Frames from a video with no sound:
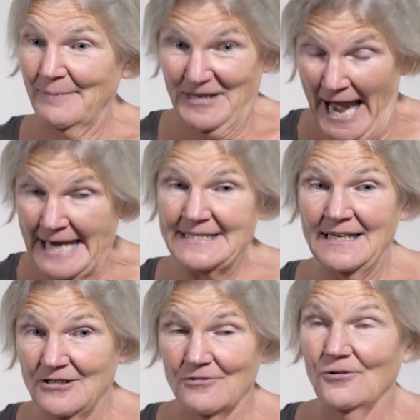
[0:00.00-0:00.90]
the
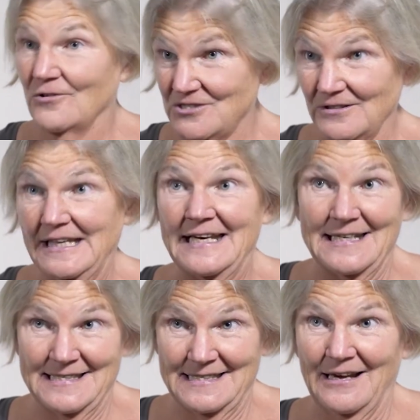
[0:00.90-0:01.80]
18-year-olds are leading
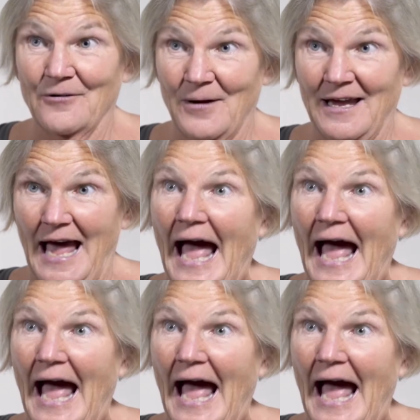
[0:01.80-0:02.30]
us now, right?